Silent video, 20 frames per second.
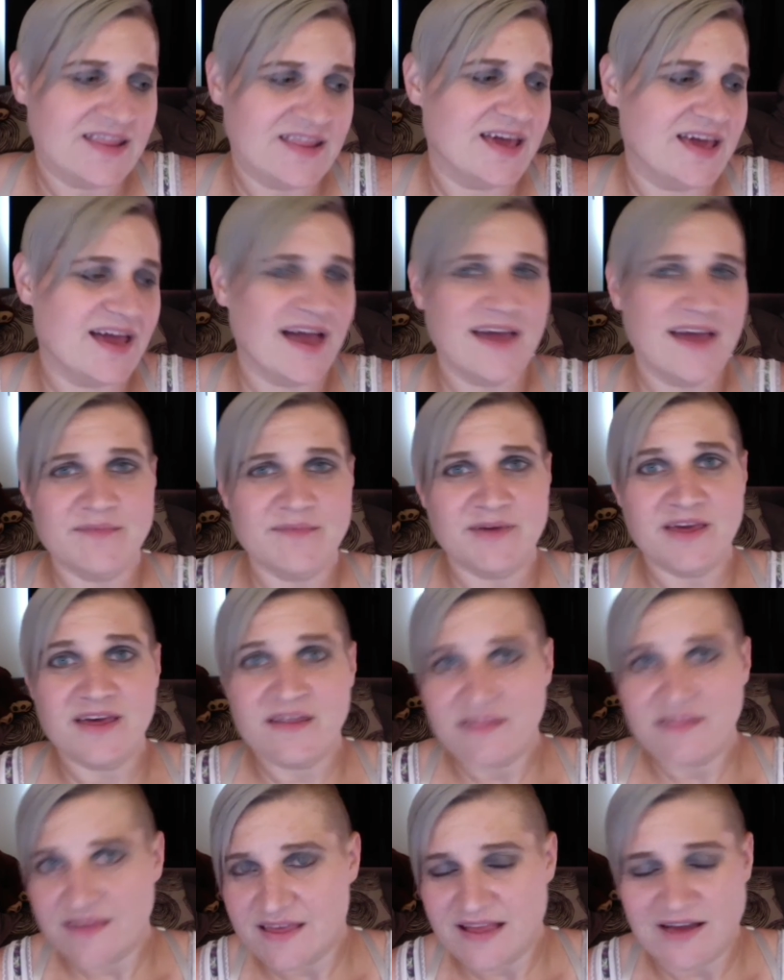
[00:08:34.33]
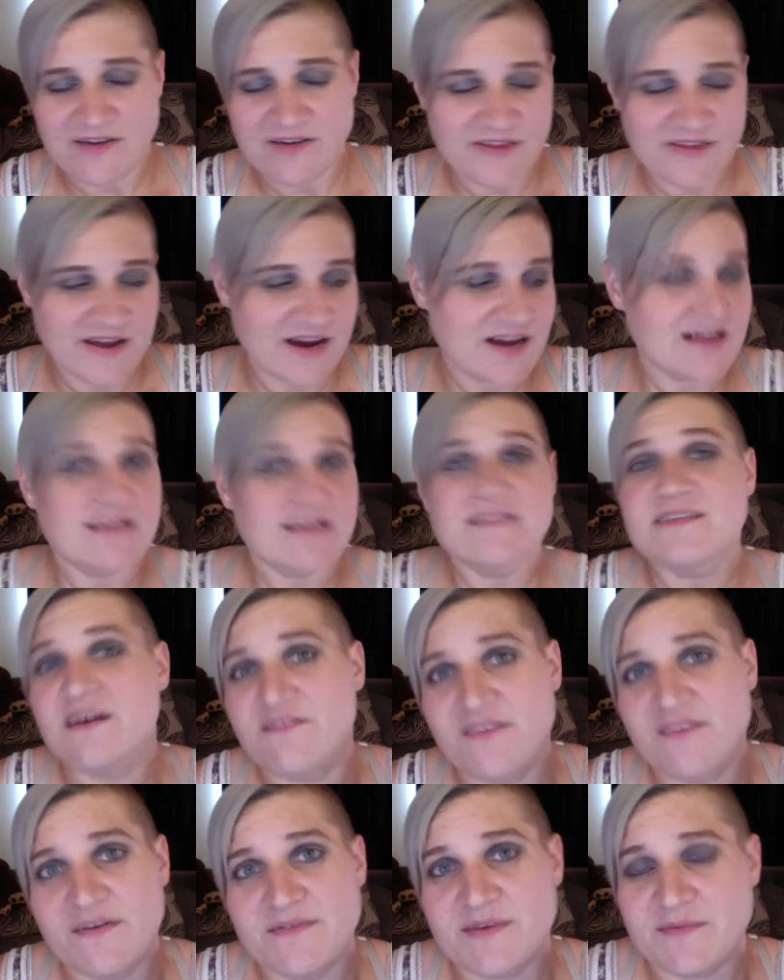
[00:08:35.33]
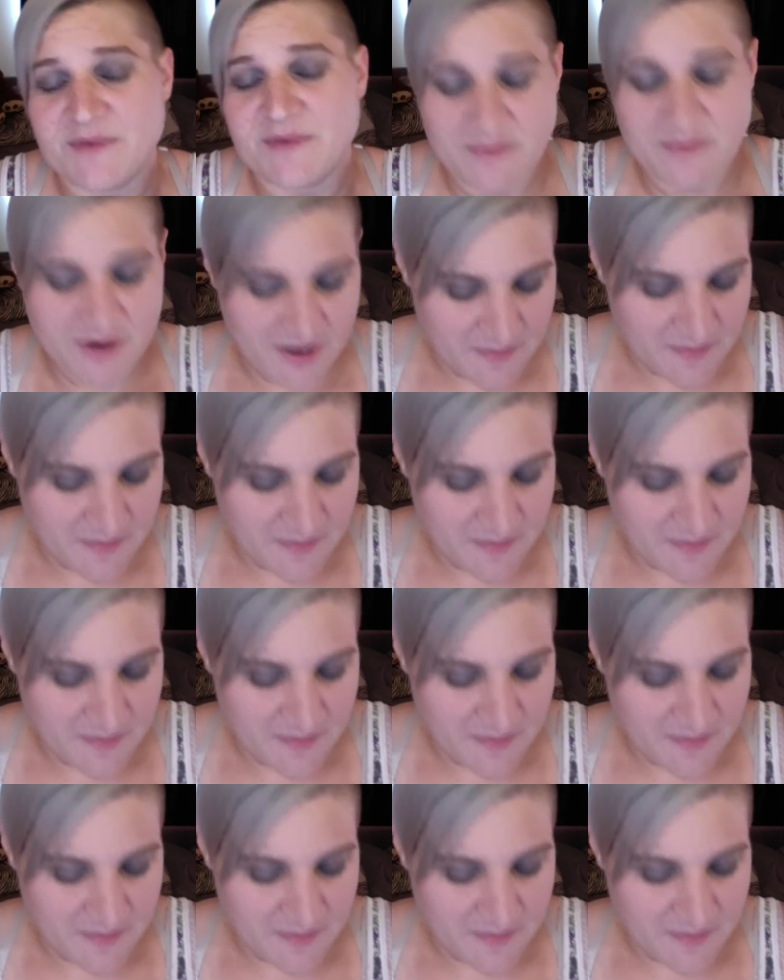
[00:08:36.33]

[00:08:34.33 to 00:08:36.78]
Like, I am killing it out there. Self-love September.